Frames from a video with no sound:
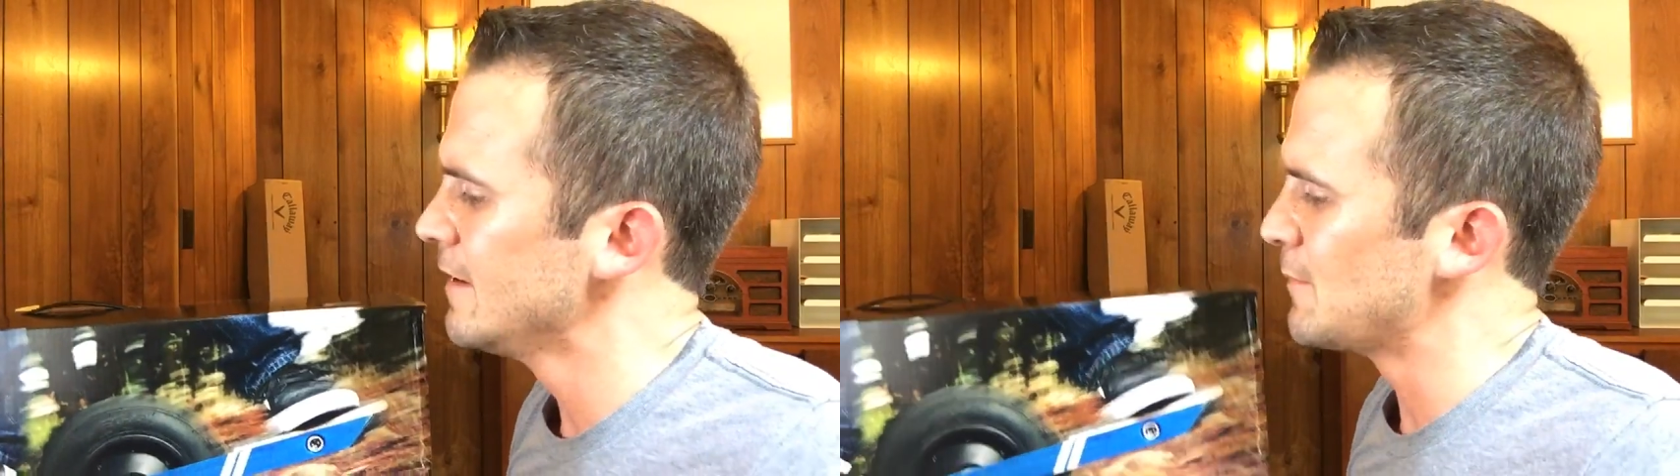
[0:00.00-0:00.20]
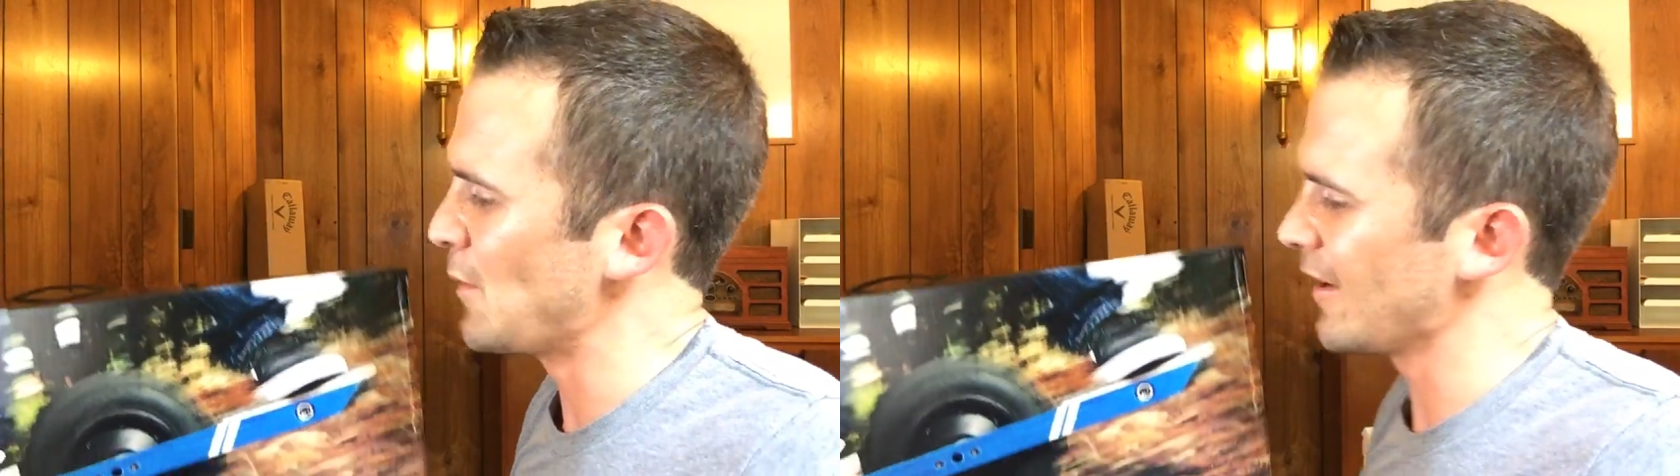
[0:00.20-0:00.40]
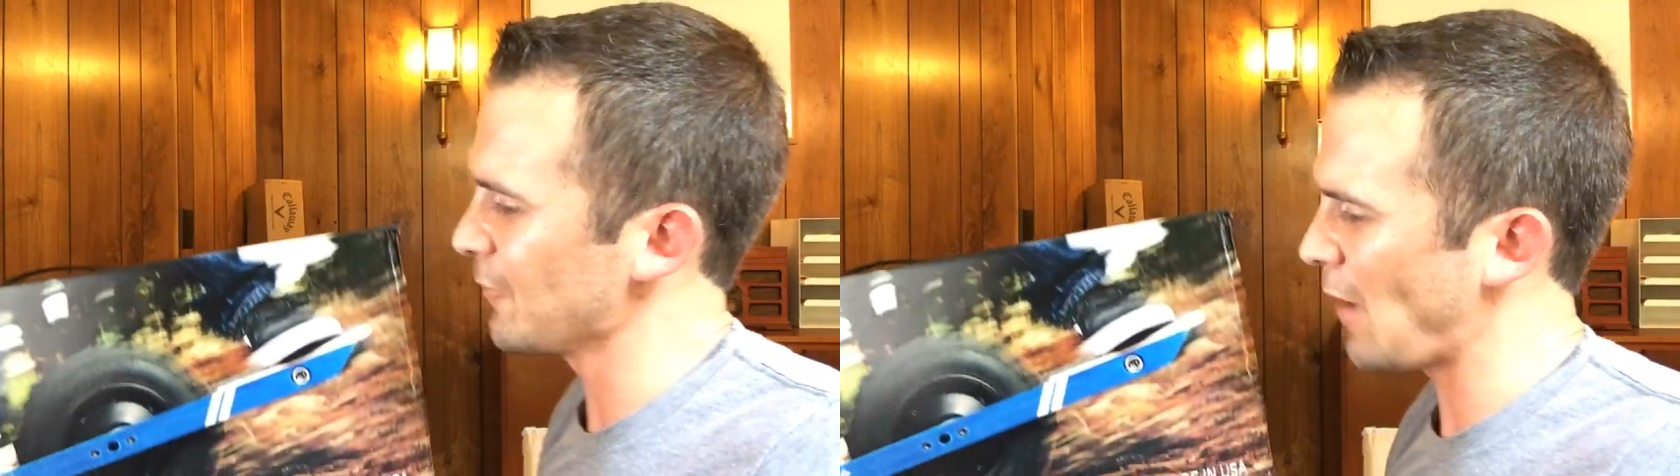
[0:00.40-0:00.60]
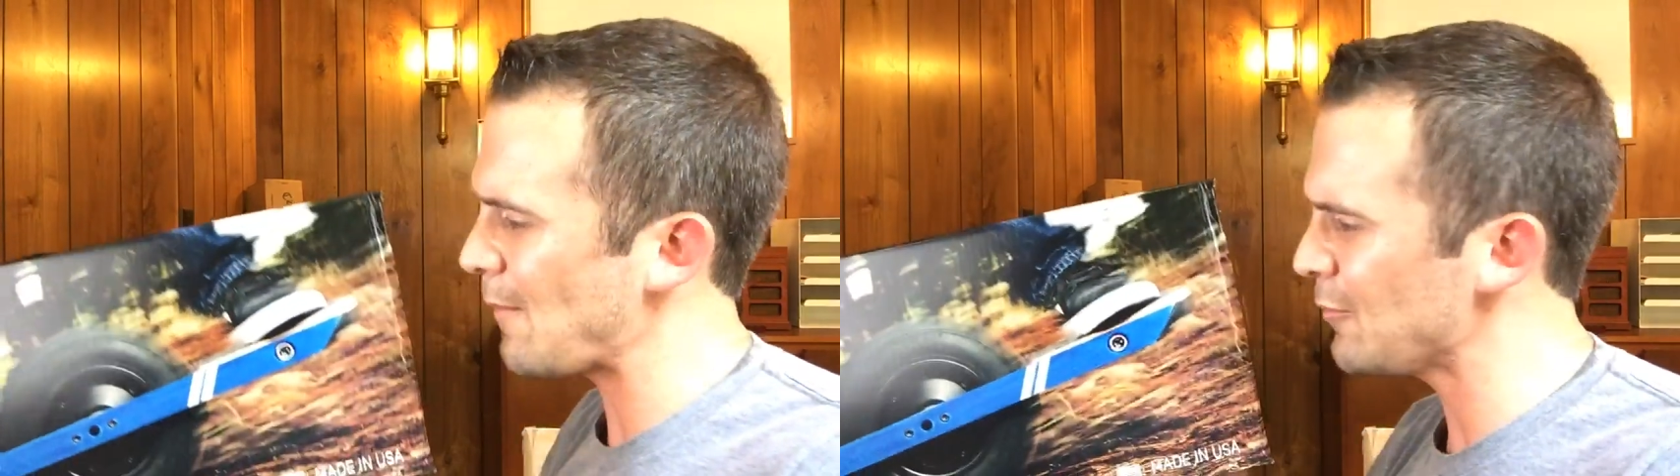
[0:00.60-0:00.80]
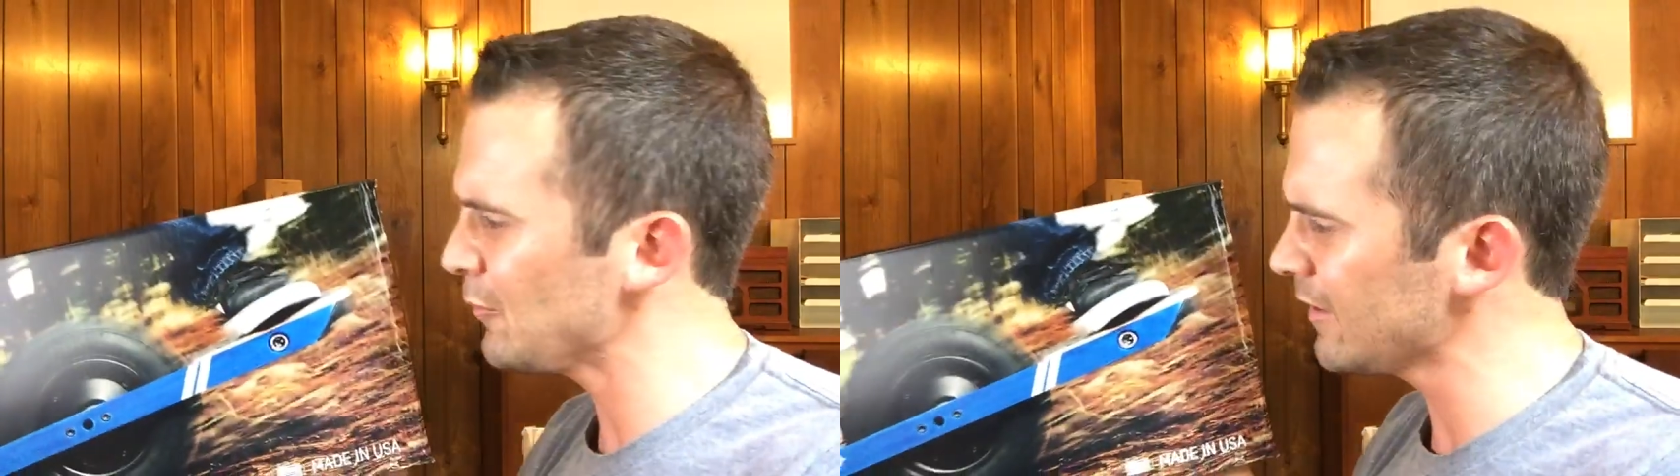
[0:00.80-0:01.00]
But, I
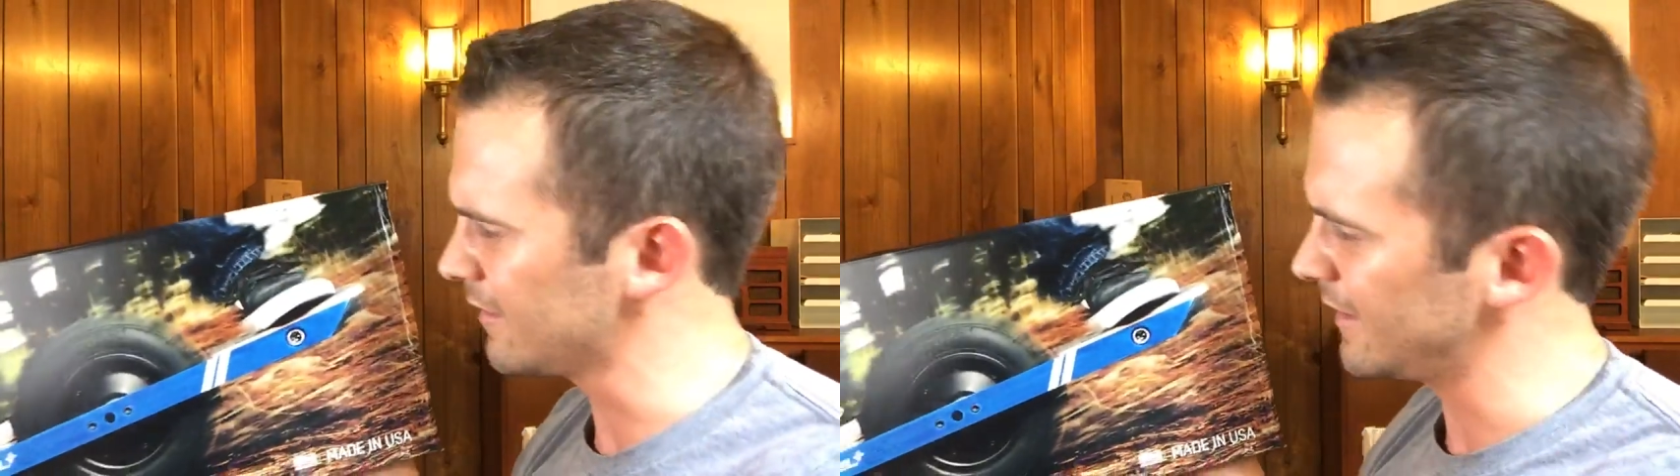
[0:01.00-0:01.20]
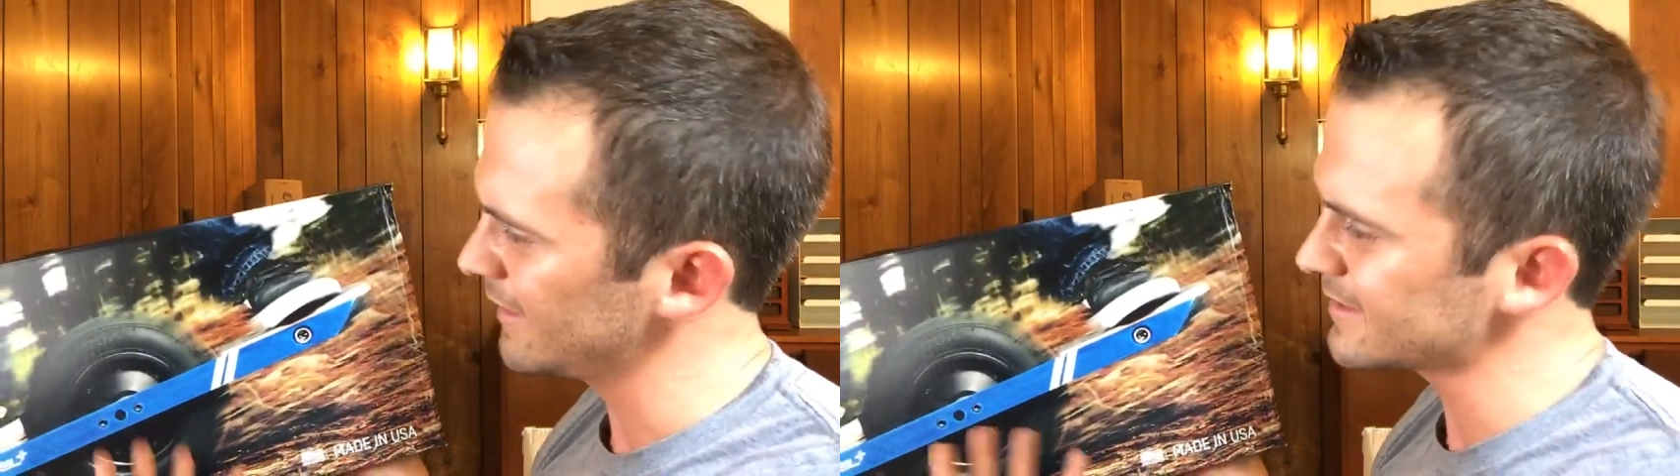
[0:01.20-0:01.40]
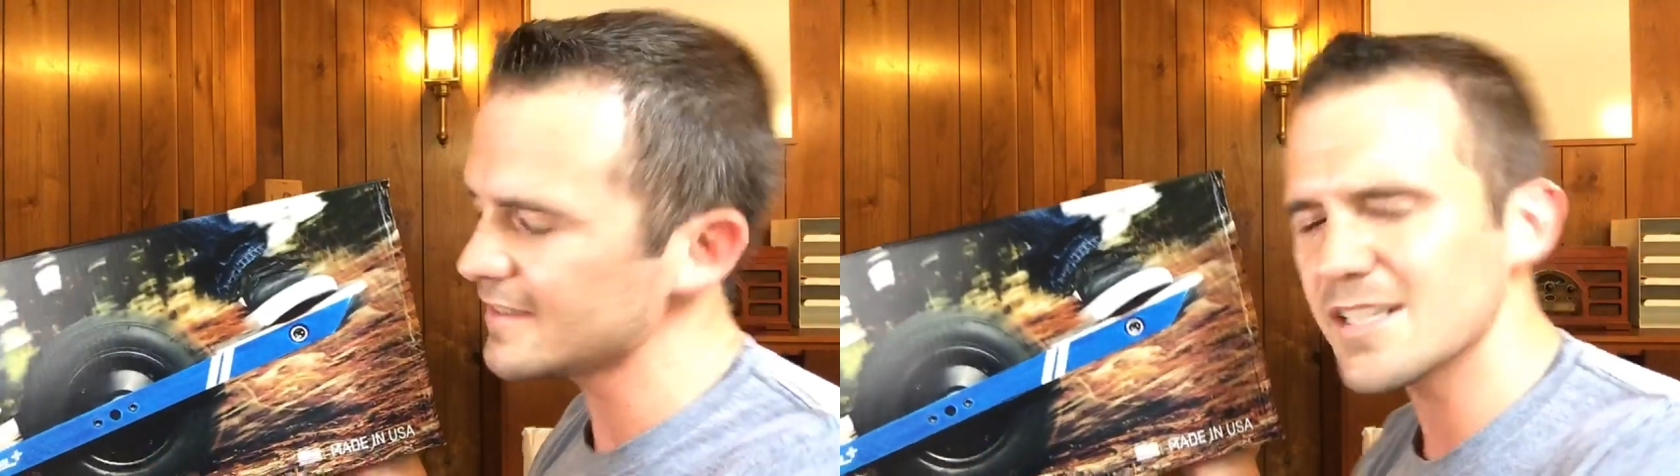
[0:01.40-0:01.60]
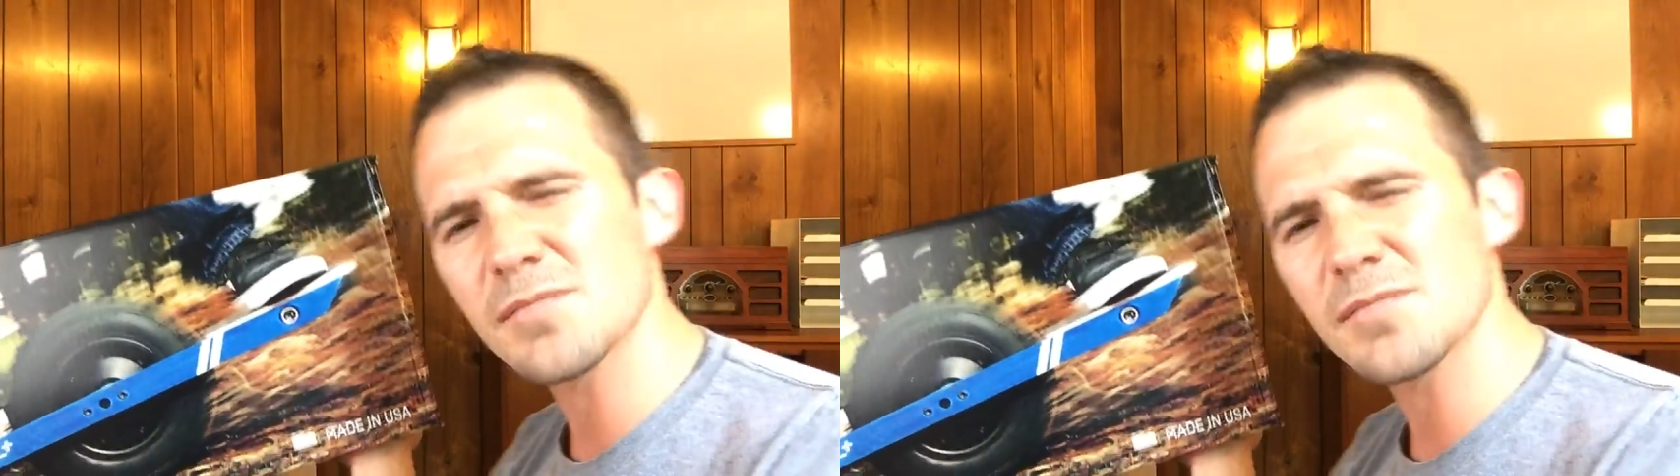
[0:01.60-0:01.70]
mean, really, this